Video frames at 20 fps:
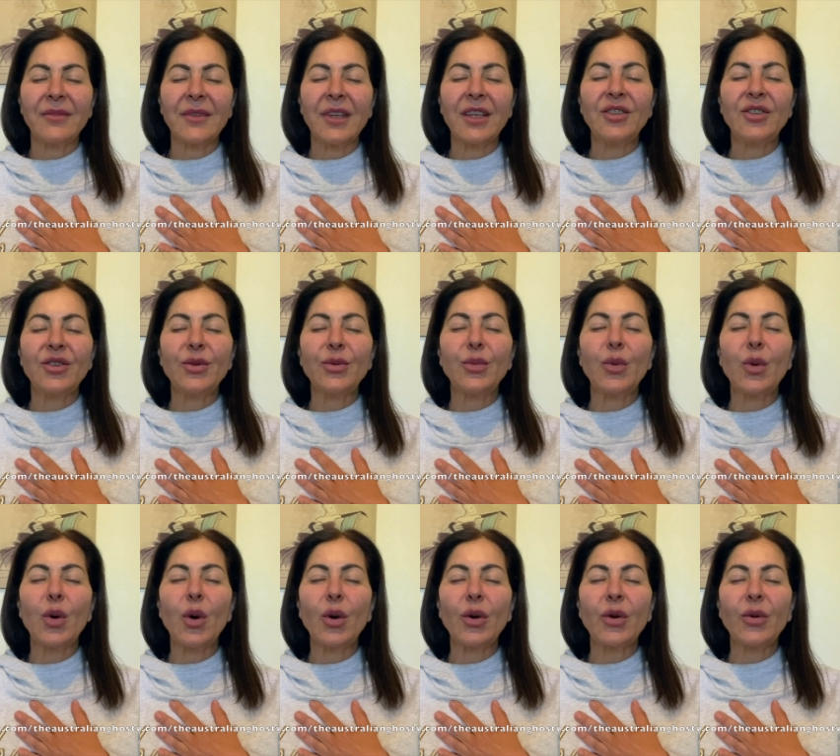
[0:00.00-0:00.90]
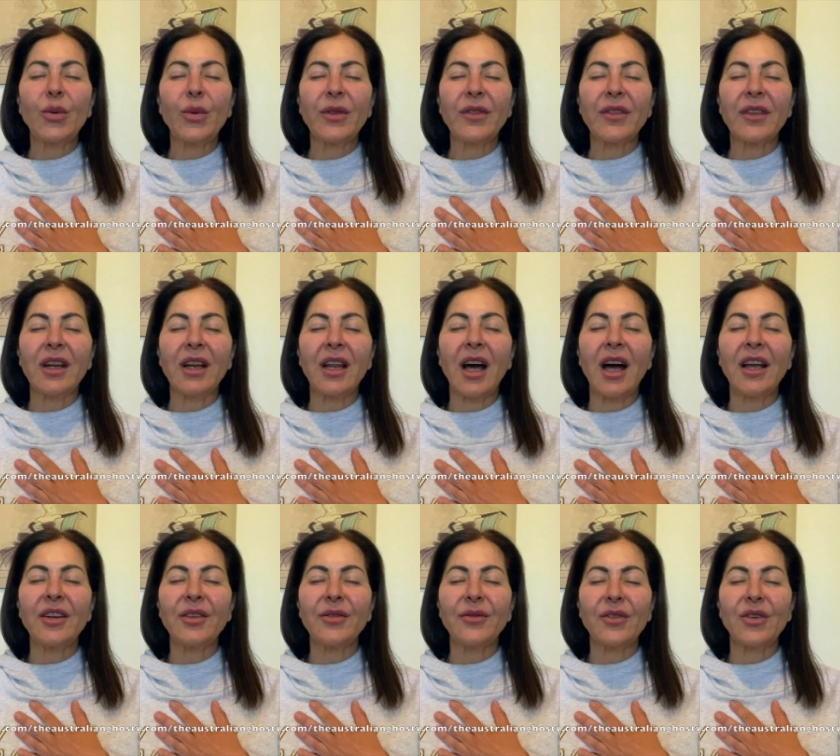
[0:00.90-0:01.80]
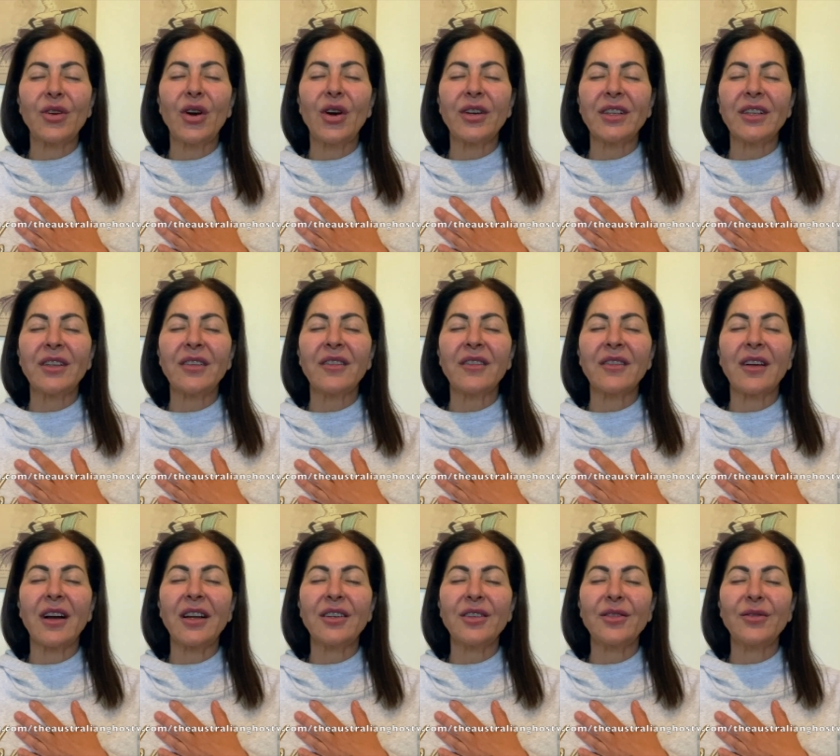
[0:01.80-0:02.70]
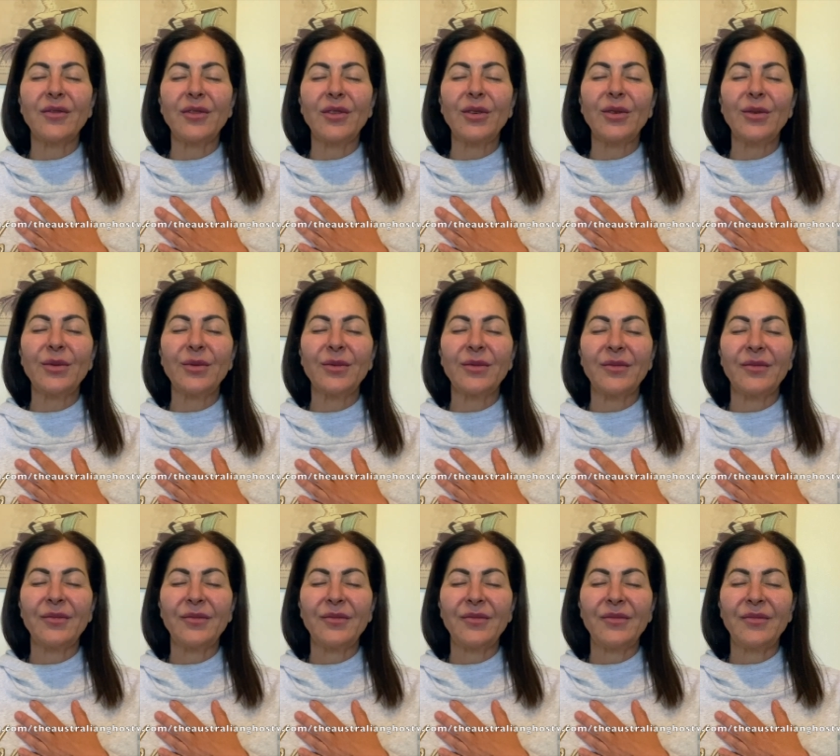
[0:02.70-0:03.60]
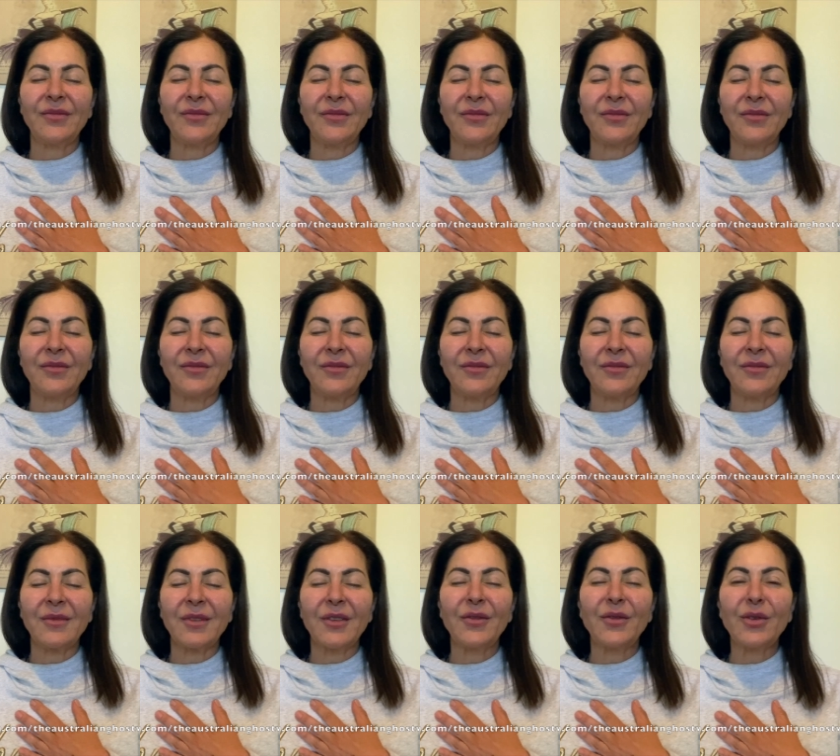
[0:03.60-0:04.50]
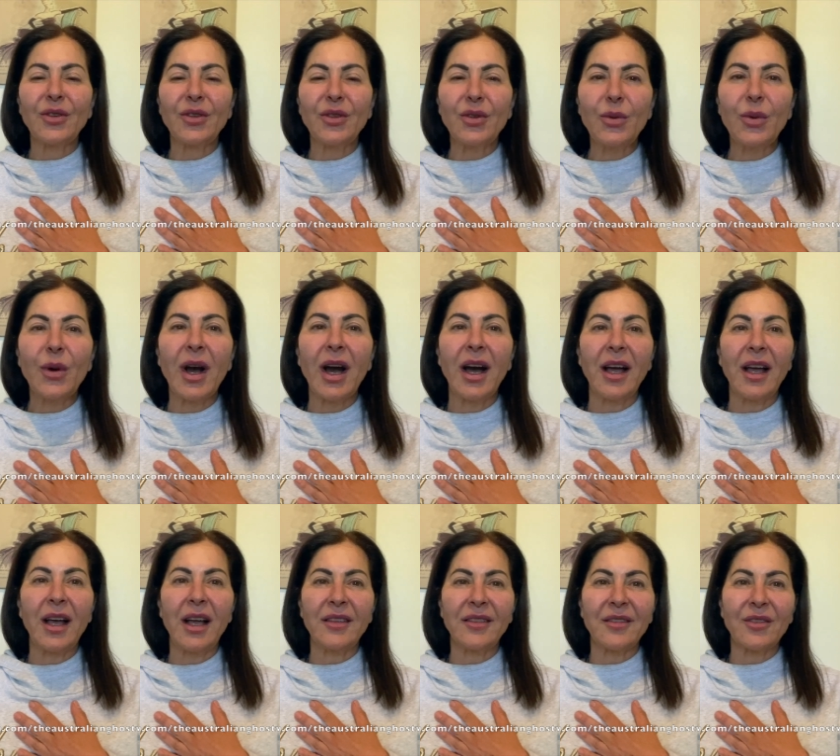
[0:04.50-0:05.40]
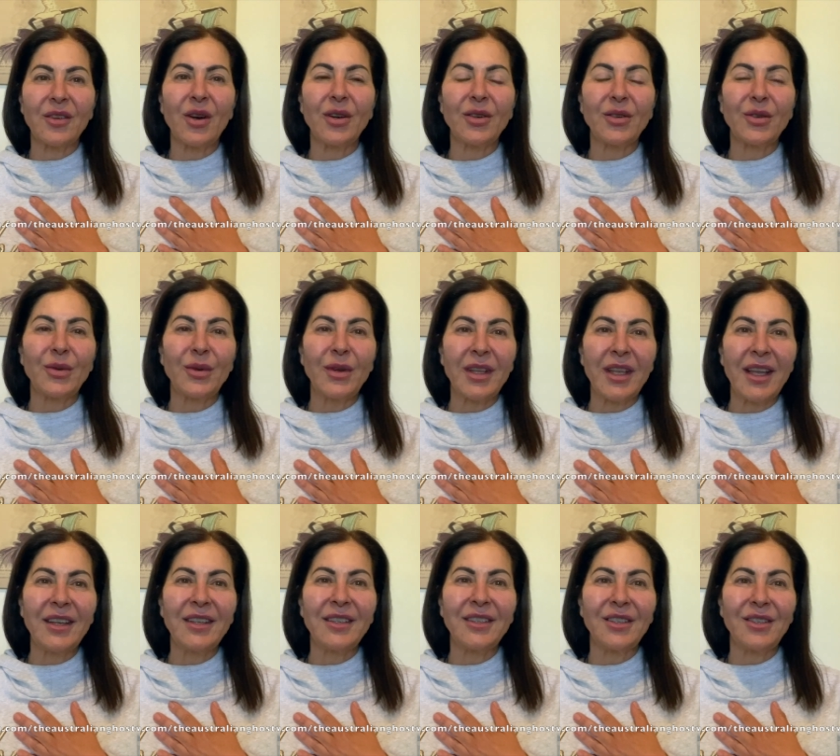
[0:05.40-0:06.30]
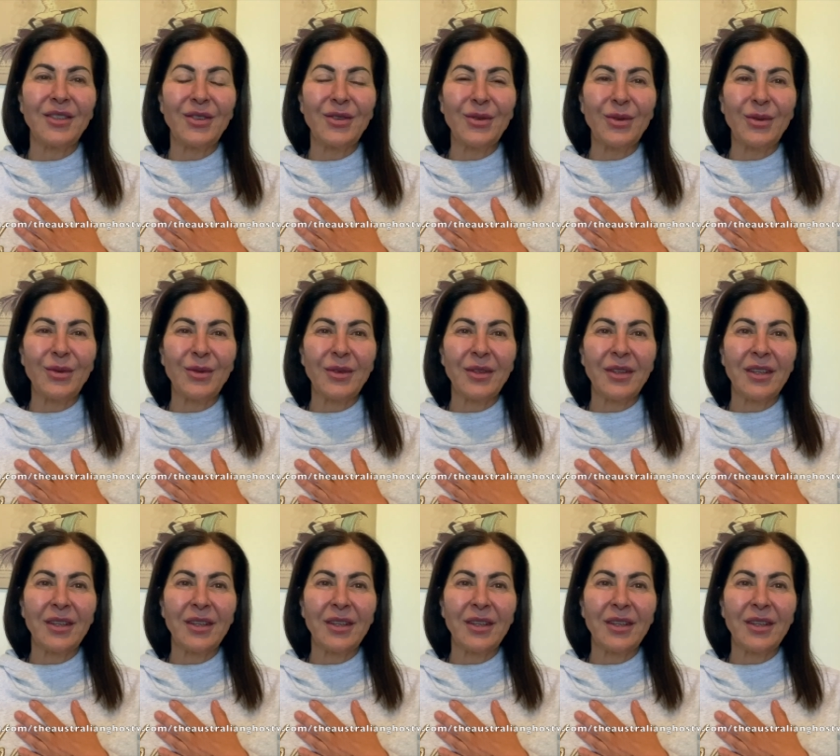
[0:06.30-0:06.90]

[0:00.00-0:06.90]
And you walk with the light of God inside of you, for you are as God created you.